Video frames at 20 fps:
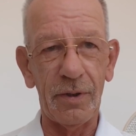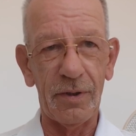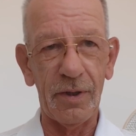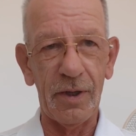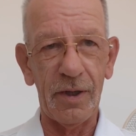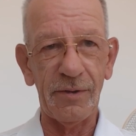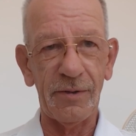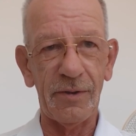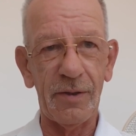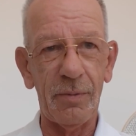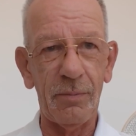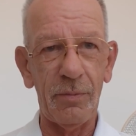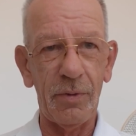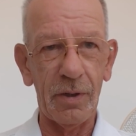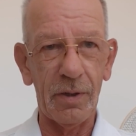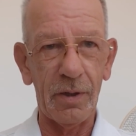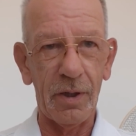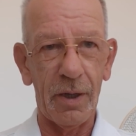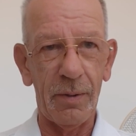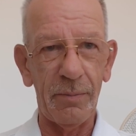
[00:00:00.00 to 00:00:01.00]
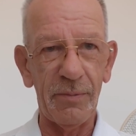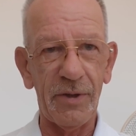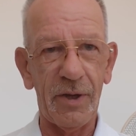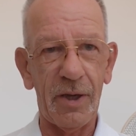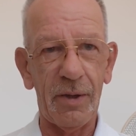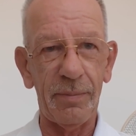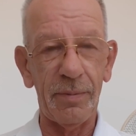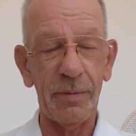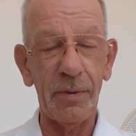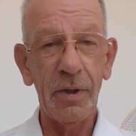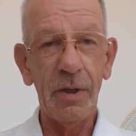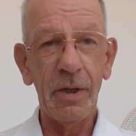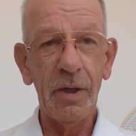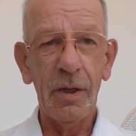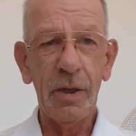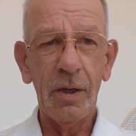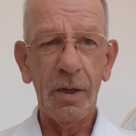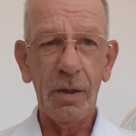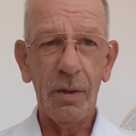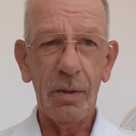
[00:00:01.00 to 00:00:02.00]
detaches them, he climbs up.
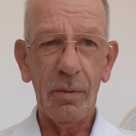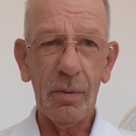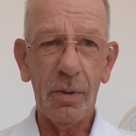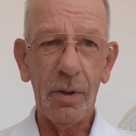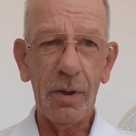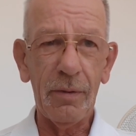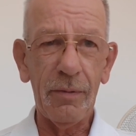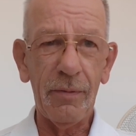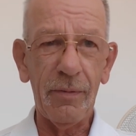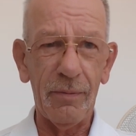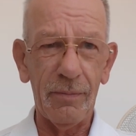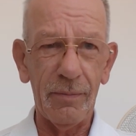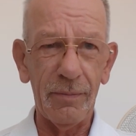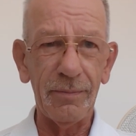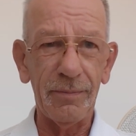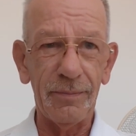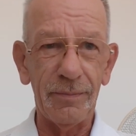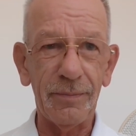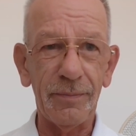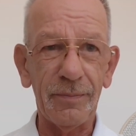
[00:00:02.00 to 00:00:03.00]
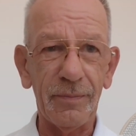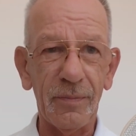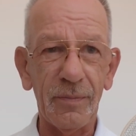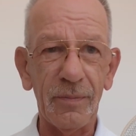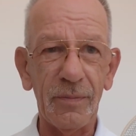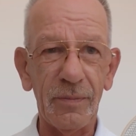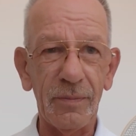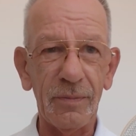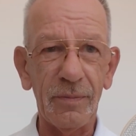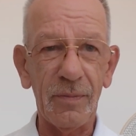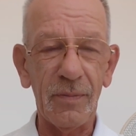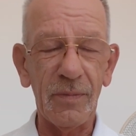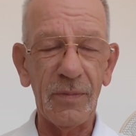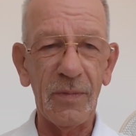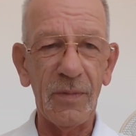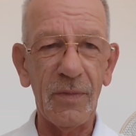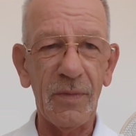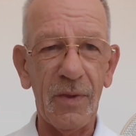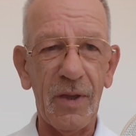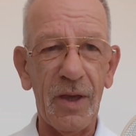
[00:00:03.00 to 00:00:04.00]
Well,
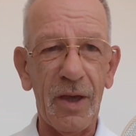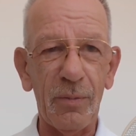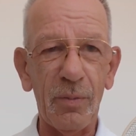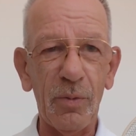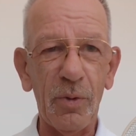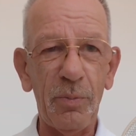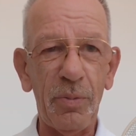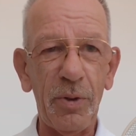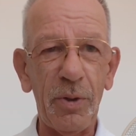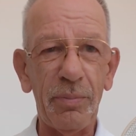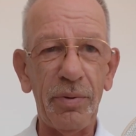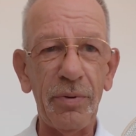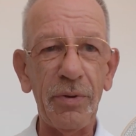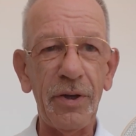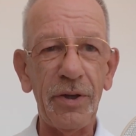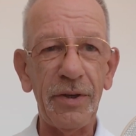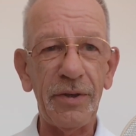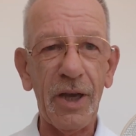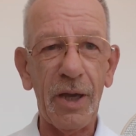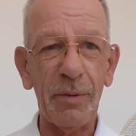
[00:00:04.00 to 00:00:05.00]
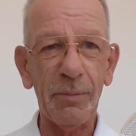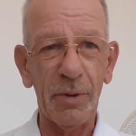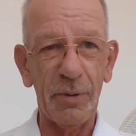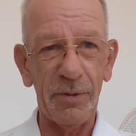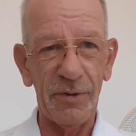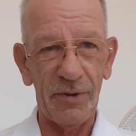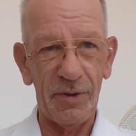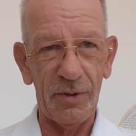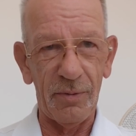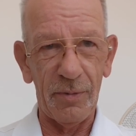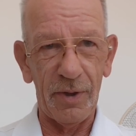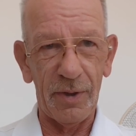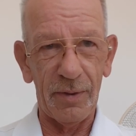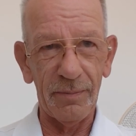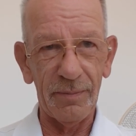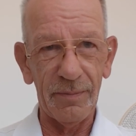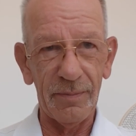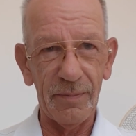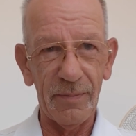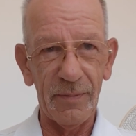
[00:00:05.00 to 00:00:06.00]
that would be pretty time consuming.
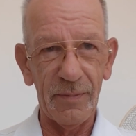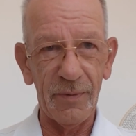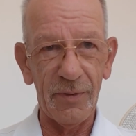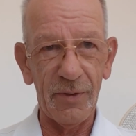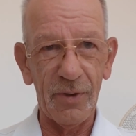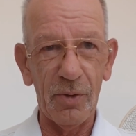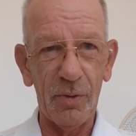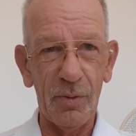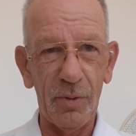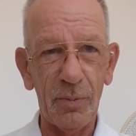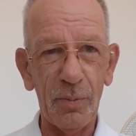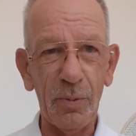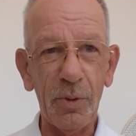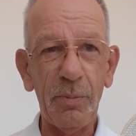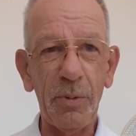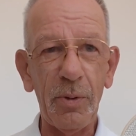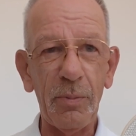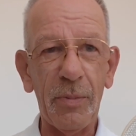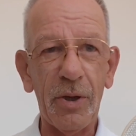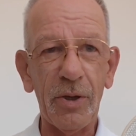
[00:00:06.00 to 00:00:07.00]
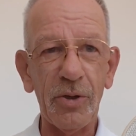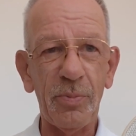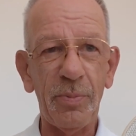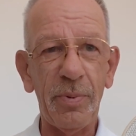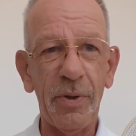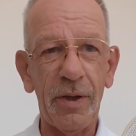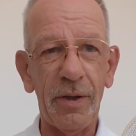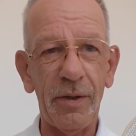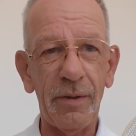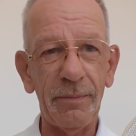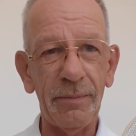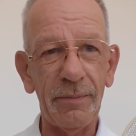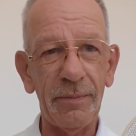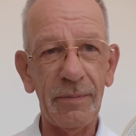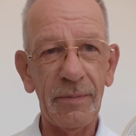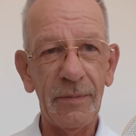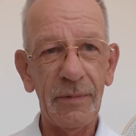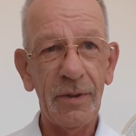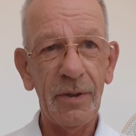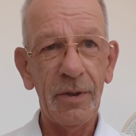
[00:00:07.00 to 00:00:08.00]
So it would be much better
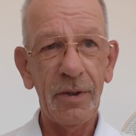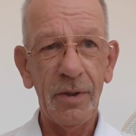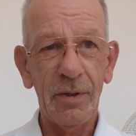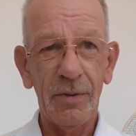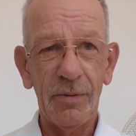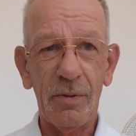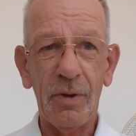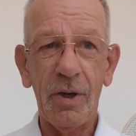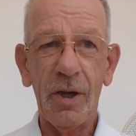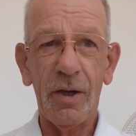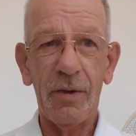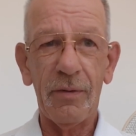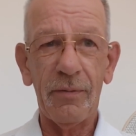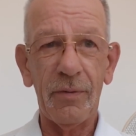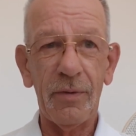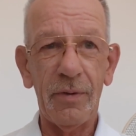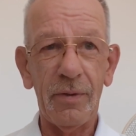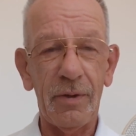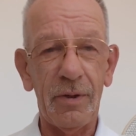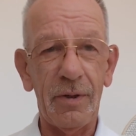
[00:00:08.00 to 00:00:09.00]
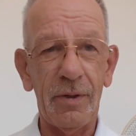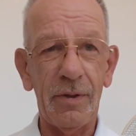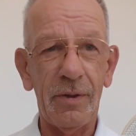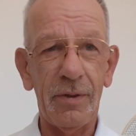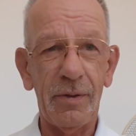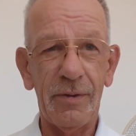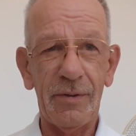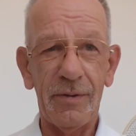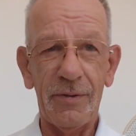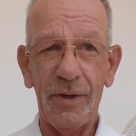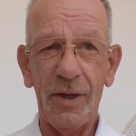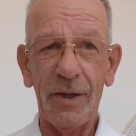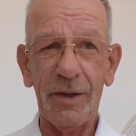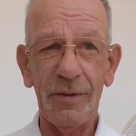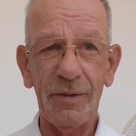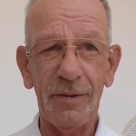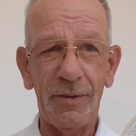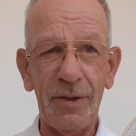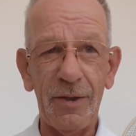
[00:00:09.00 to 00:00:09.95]
to have a second